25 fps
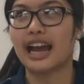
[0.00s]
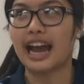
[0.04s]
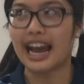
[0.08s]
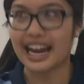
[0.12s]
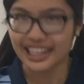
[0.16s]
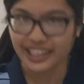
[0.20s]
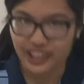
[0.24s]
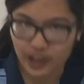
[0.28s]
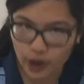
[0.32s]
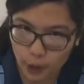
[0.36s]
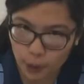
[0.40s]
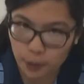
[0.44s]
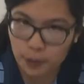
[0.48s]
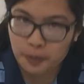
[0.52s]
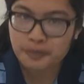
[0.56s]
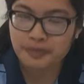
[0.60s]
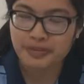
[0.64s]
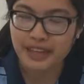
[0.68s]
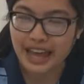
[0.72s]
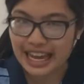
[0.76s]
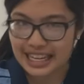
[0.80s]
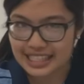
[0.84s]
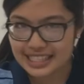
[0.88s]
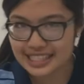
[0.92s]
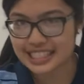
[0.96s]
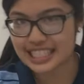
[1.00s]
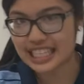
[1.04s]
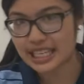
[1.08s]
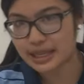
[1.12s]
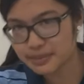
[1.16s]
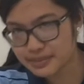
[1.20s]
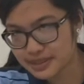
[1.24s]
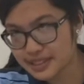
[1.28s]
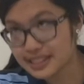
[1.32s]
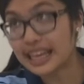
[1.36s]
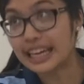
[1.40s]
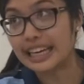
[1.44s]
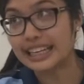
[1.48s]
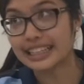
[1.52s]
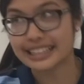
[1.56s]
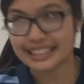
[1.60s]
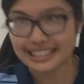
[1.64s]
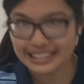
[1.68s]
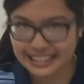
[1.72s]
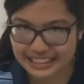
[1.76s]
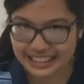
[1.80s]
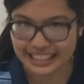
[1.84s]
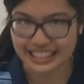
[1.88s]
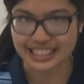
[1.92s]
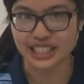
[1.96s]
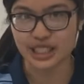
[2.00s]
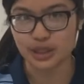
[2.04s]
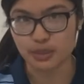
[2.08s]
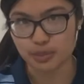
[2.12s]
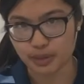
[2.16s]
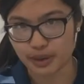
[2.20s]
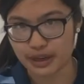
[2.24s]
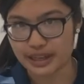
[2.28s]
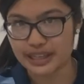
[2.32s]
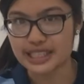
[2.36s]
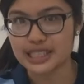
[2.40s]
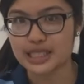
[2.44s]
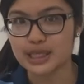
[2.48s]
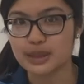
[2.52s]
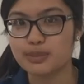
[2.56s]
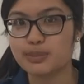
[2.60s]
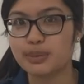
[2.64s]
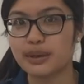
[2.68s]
I know that seems like a sketchy price,